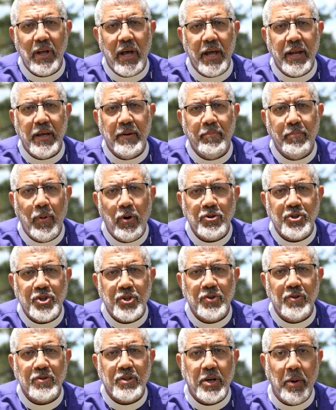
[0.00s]
and
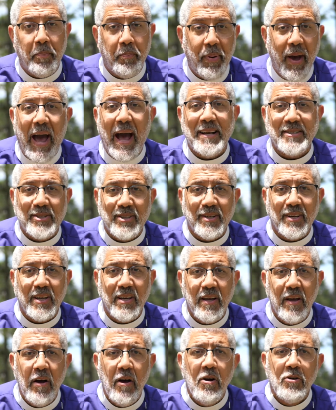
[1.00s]
emotional
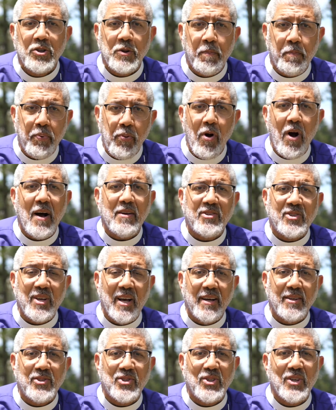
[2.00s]
capacity to
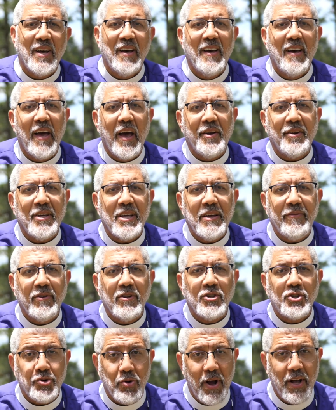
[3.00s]
process and
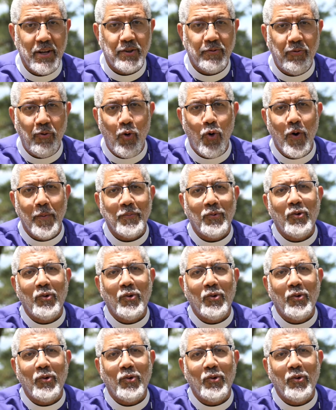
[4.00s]
even transform